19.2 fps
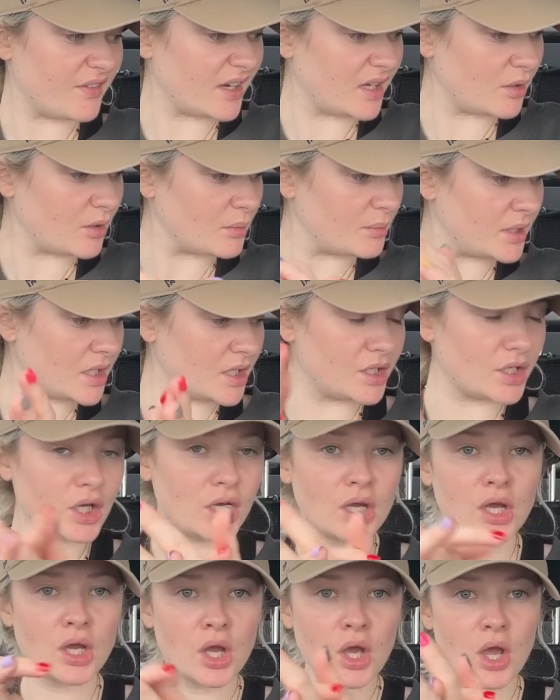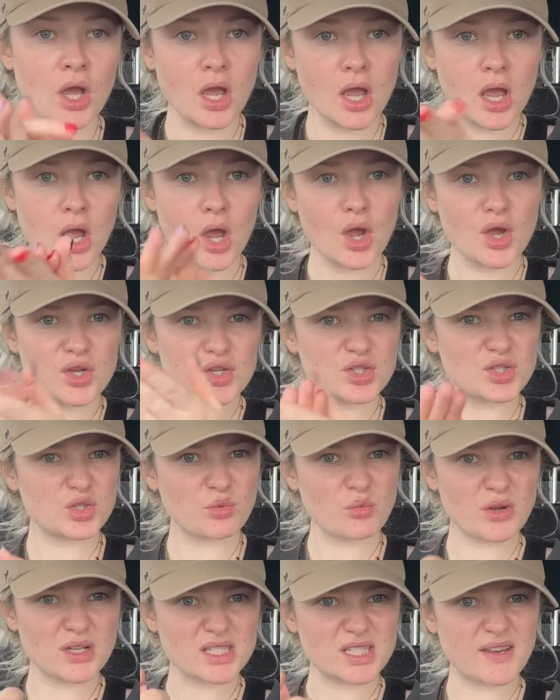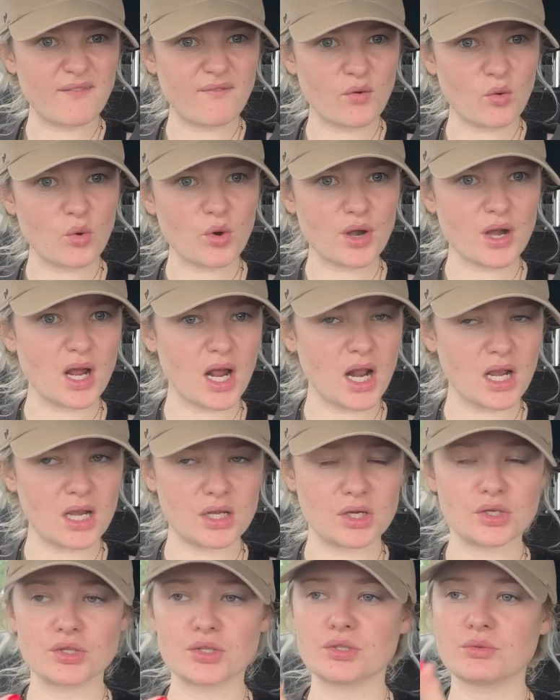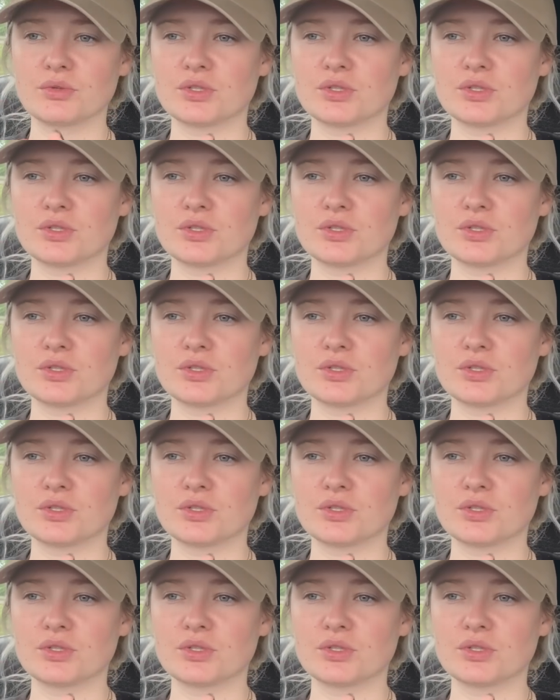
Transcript: I only paid $24,